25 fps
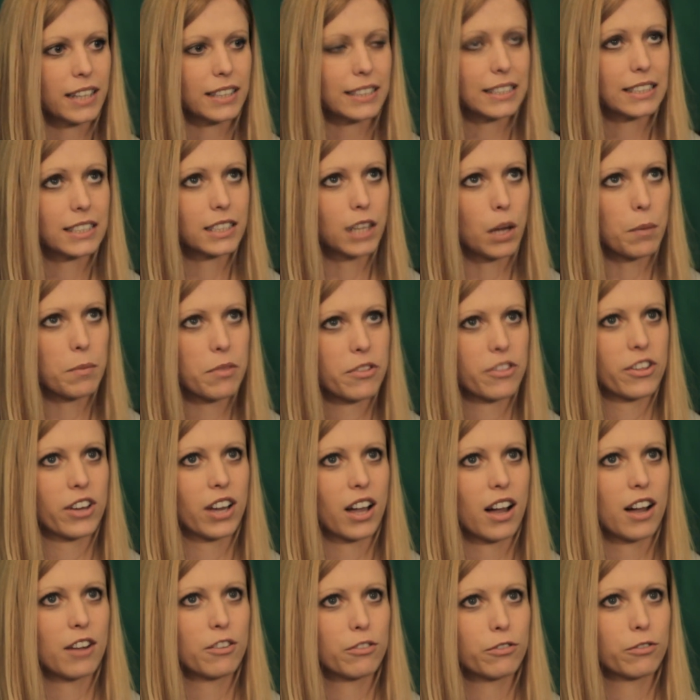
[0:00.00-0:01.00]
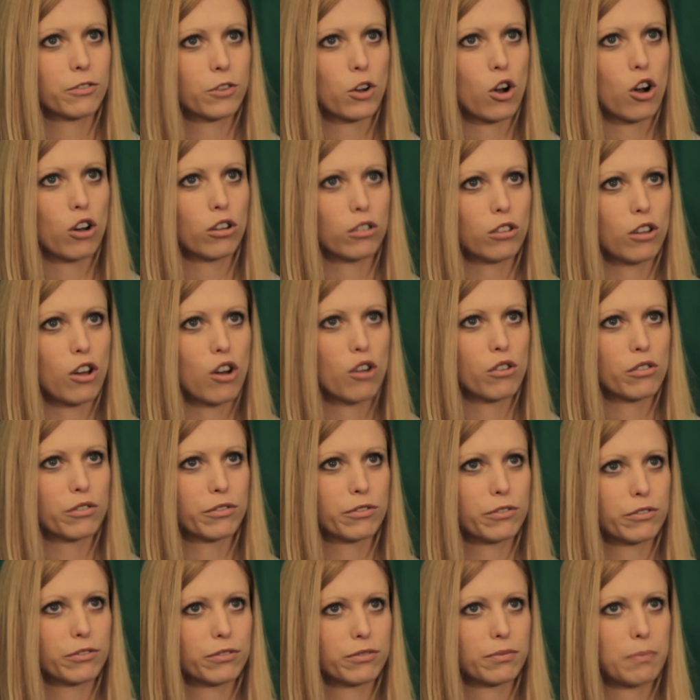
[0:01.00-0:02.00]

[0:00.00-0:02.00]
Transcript: something I've got a lot of.